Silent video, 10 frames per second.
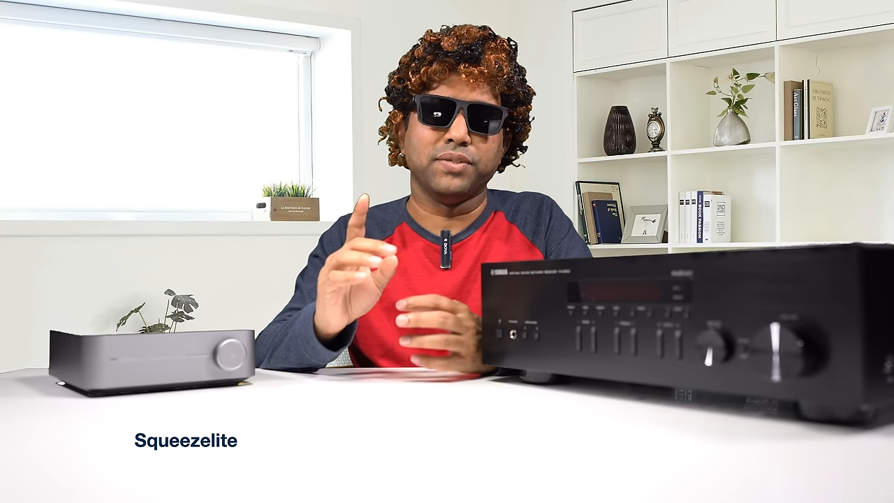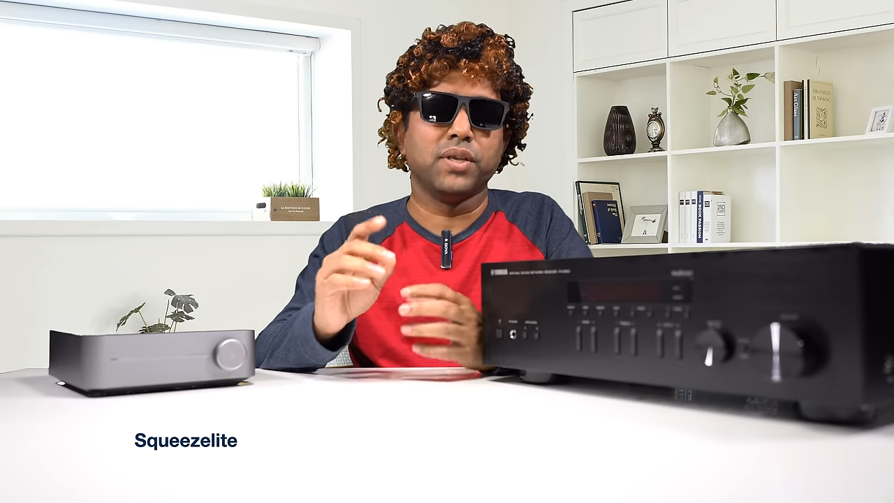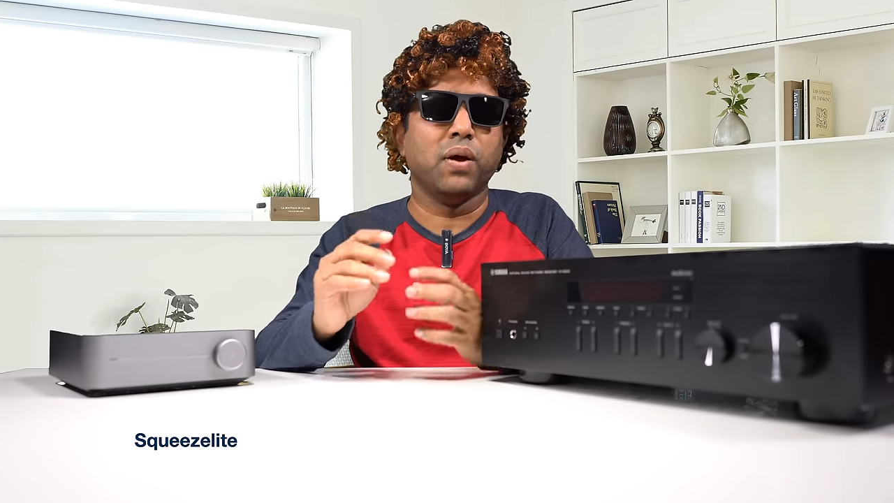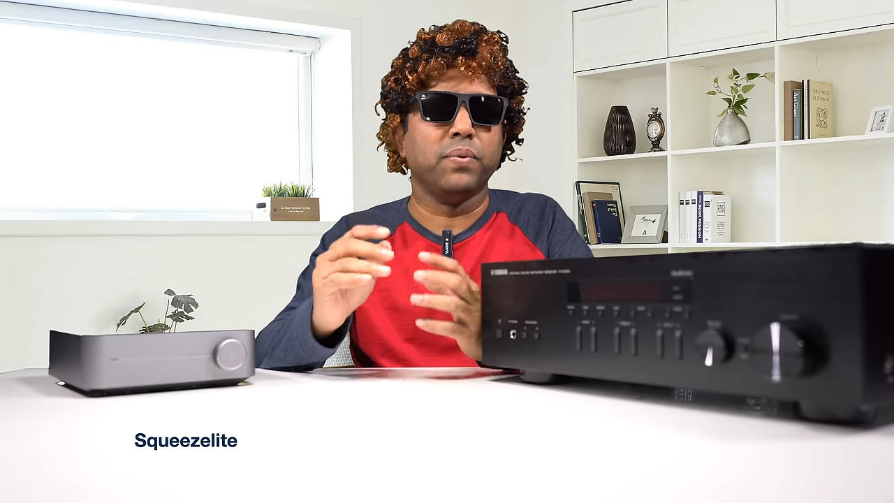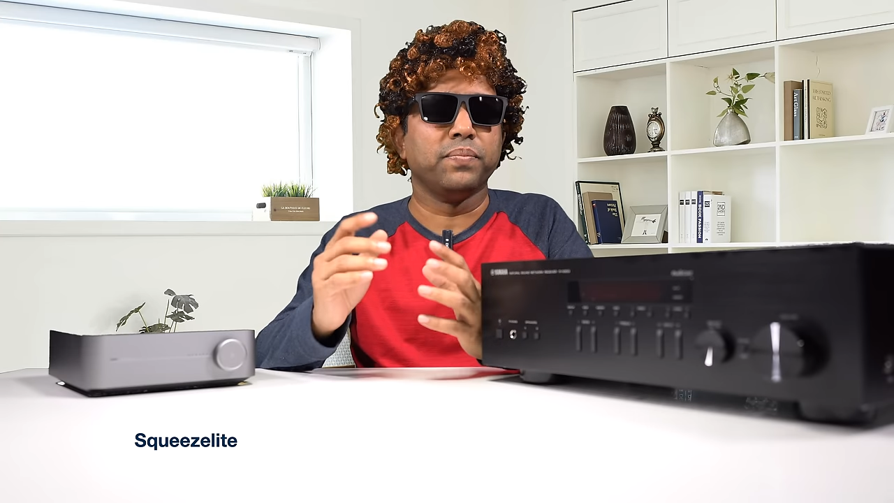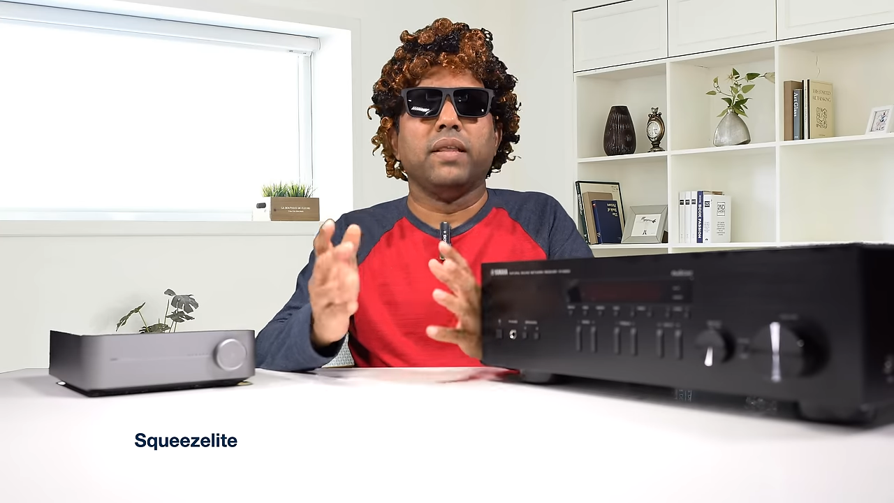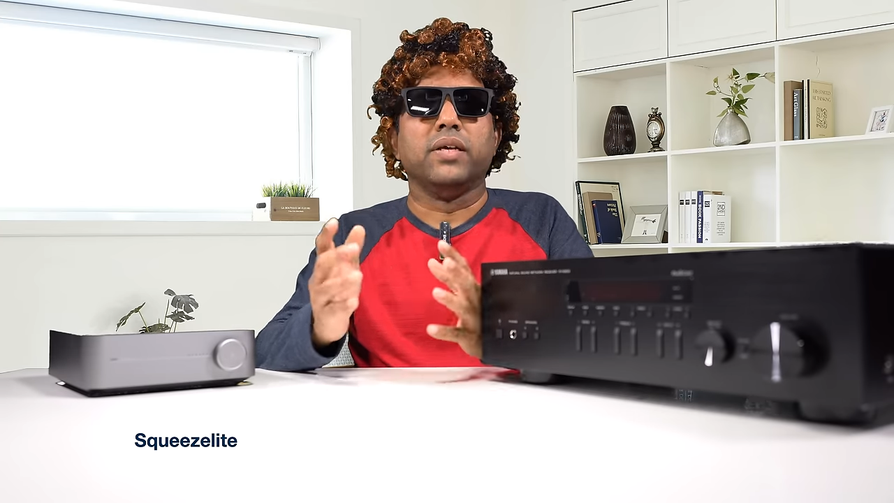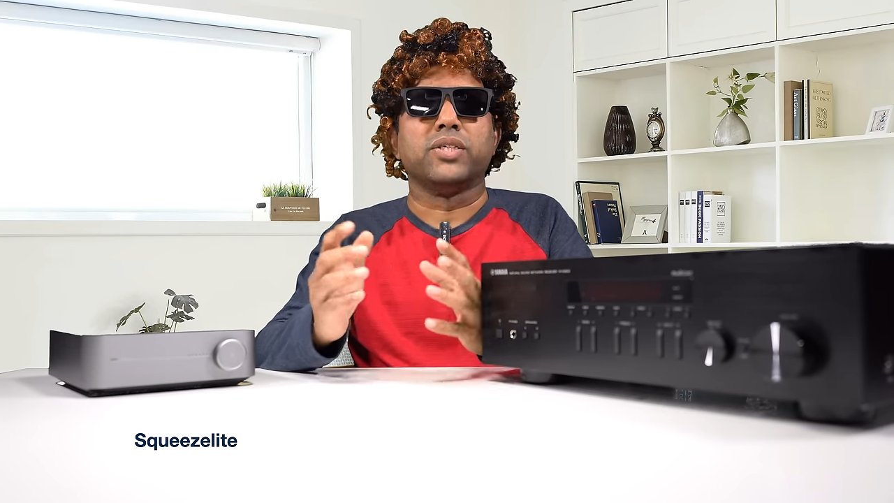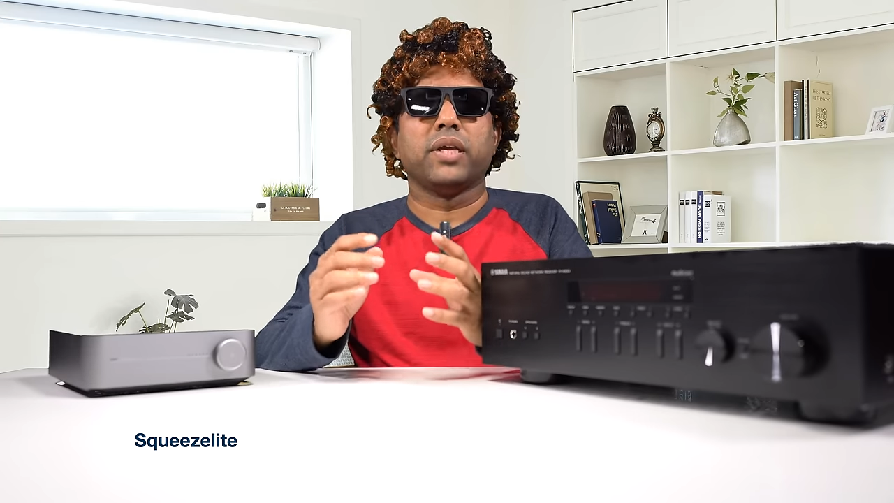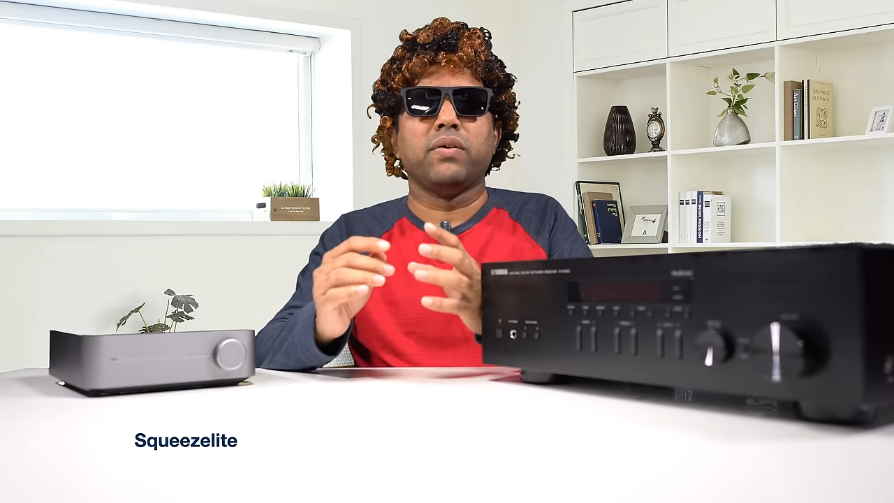So the
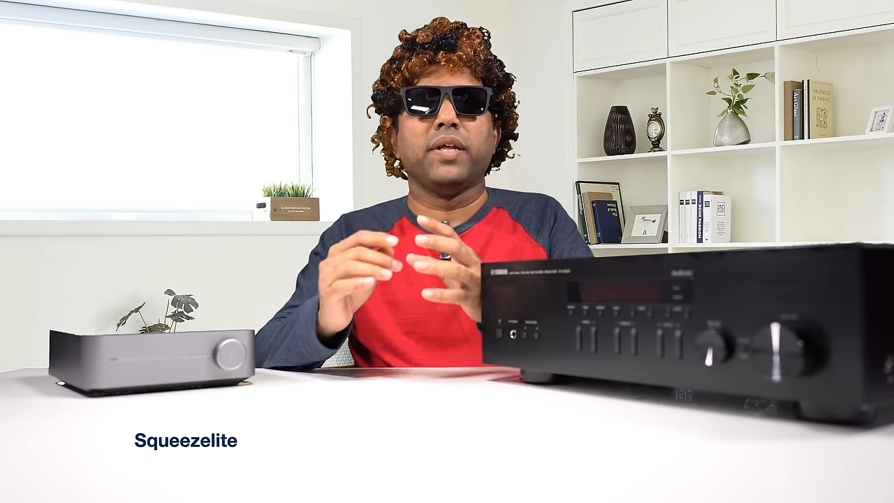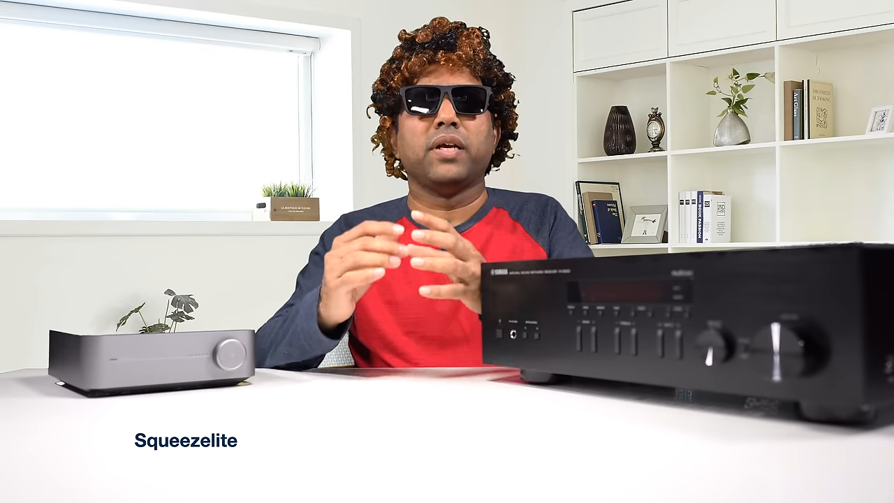security